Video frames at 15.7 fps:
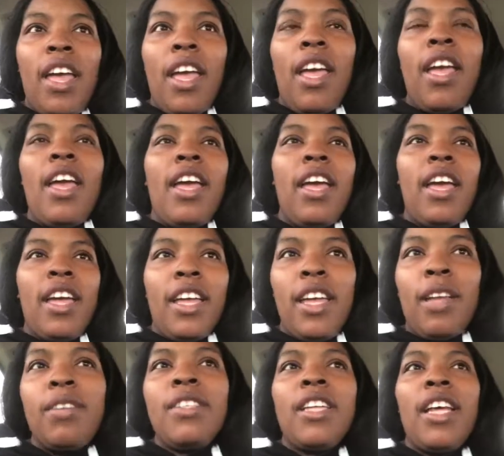and
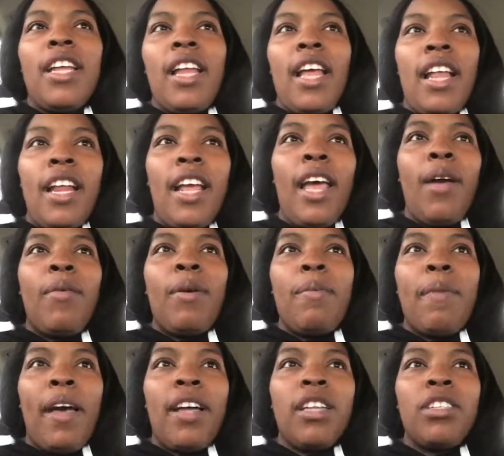he said that it had went
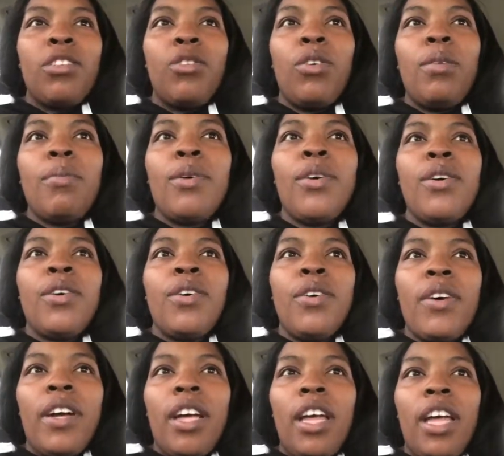back to
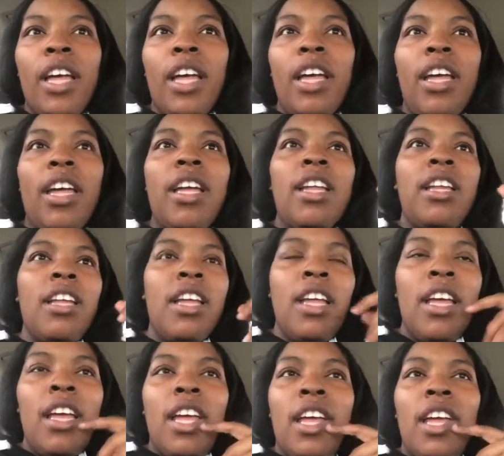normal, and
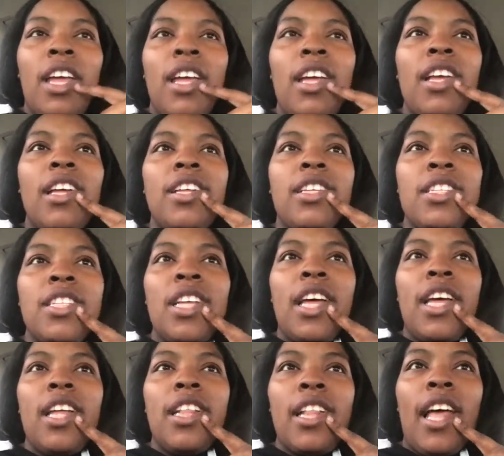he
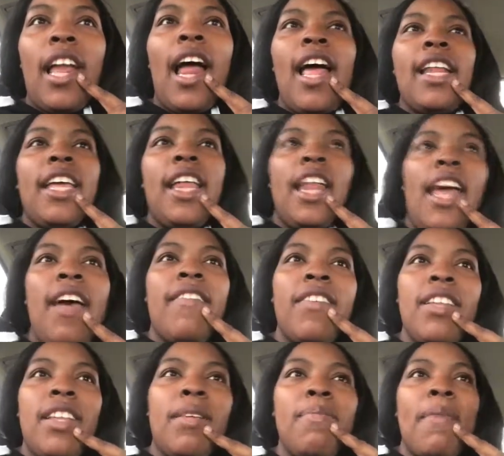said that I didn't have
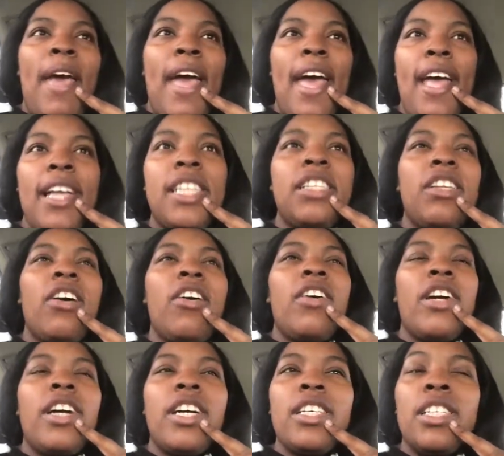any mass
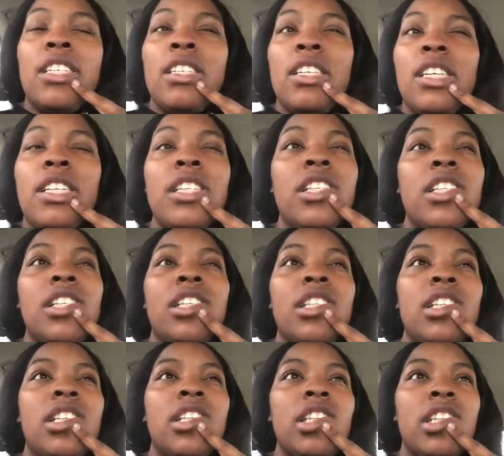or
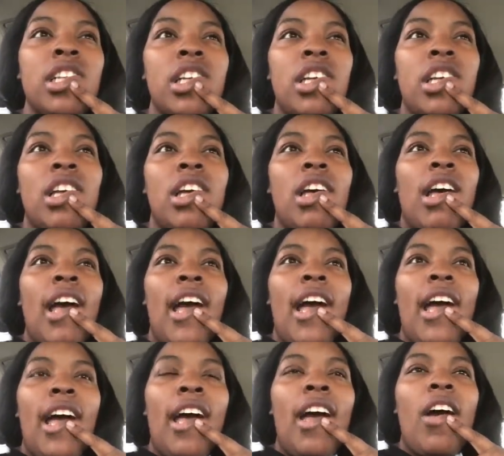cysts
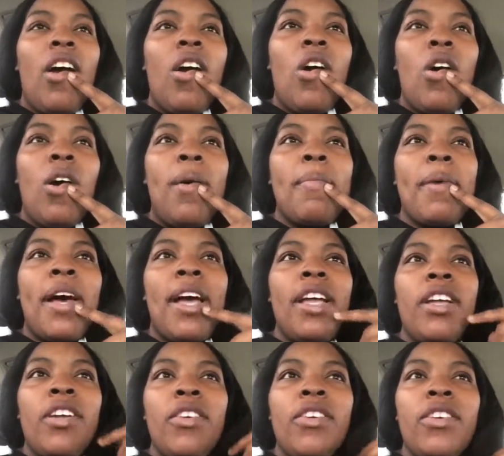on my
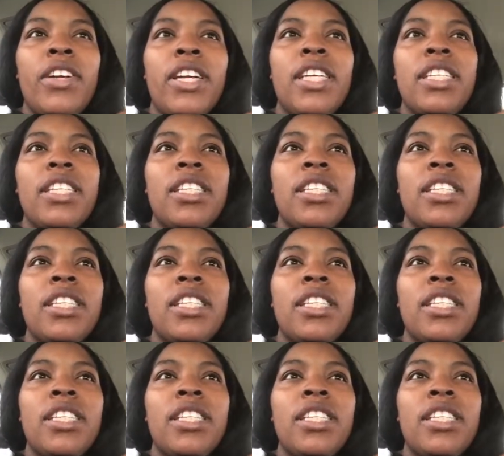uterus.